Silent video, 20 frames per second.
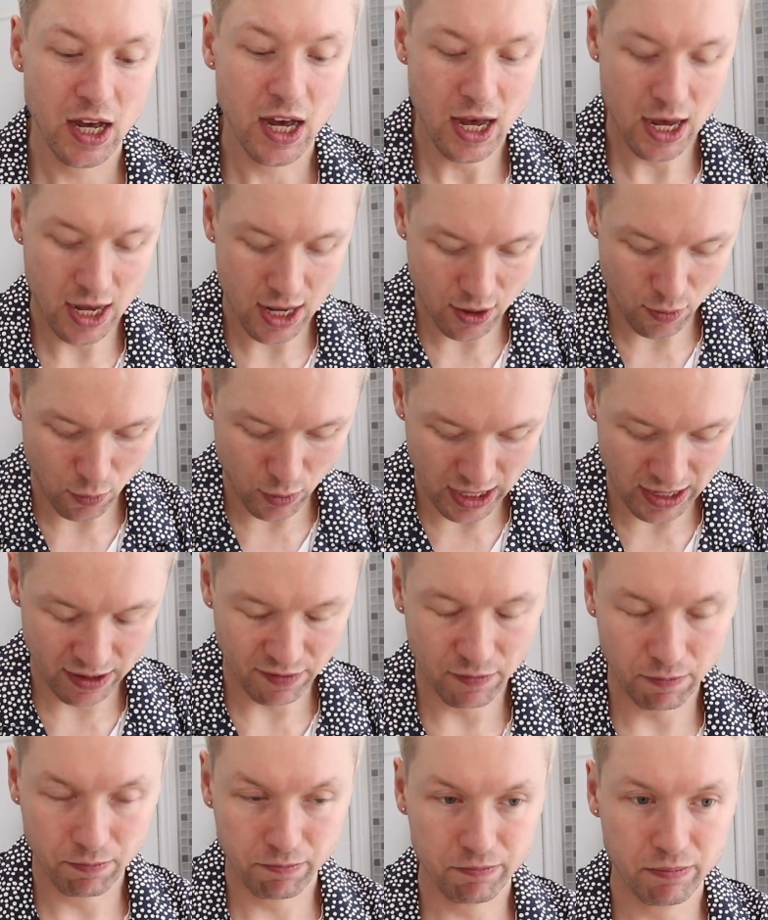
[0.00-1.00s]

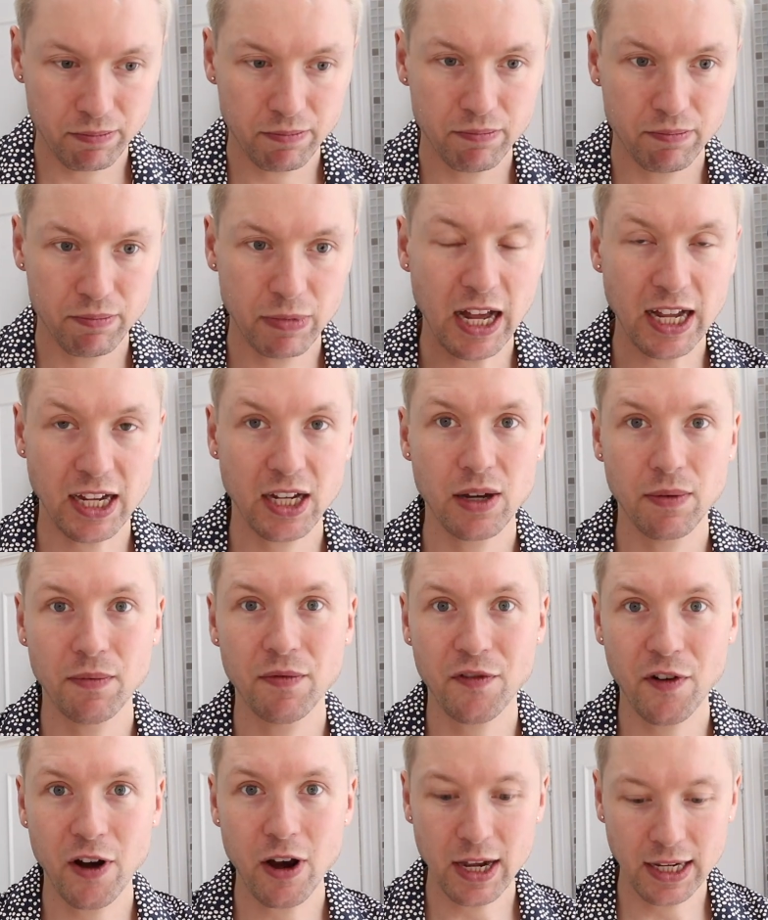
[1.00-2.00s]
we're like
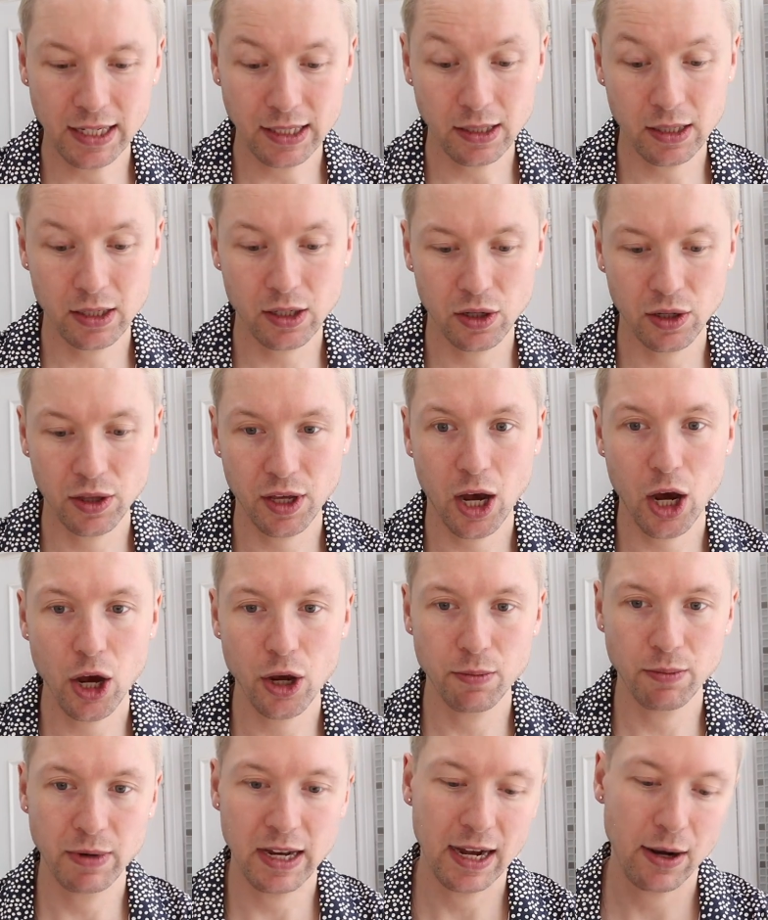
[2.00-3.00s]
confined to the
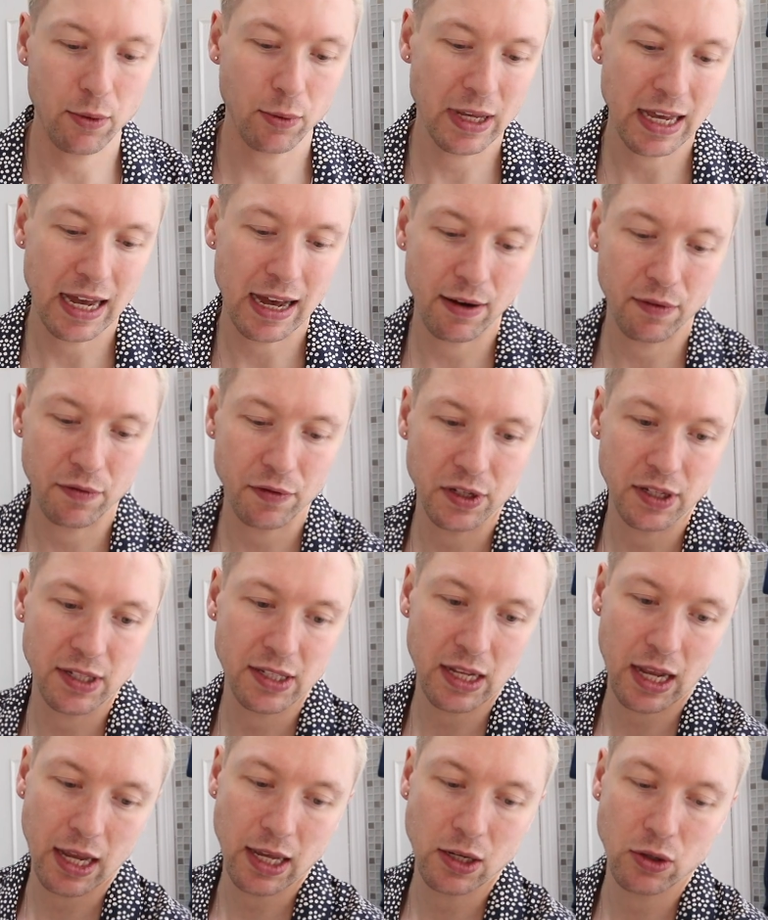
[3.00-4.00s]
home now. We have to
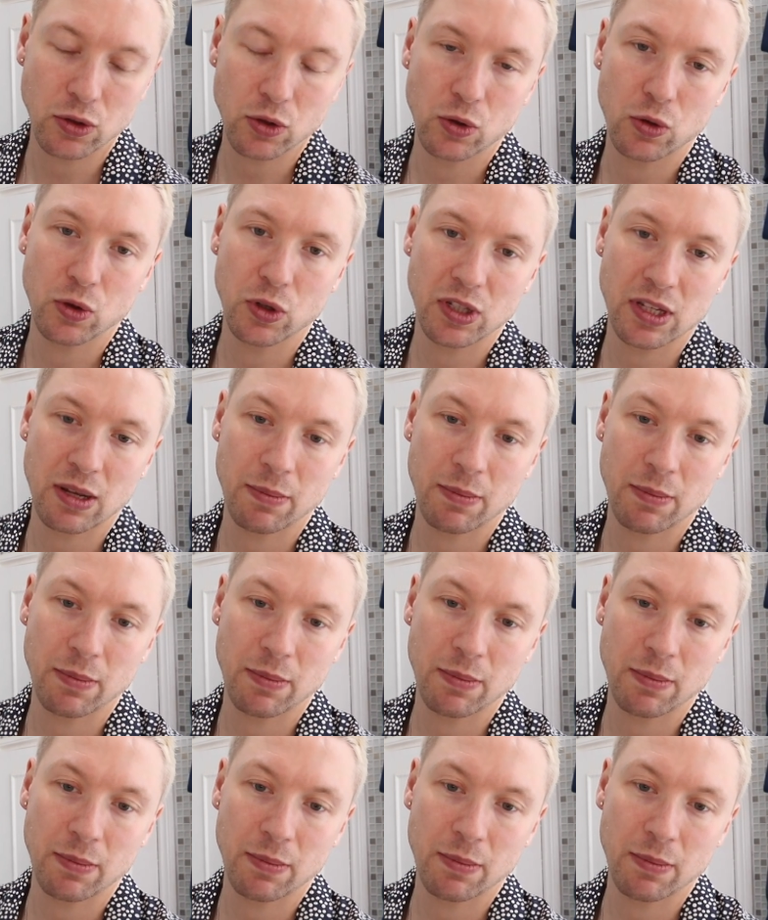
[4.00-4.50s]
stay indoors.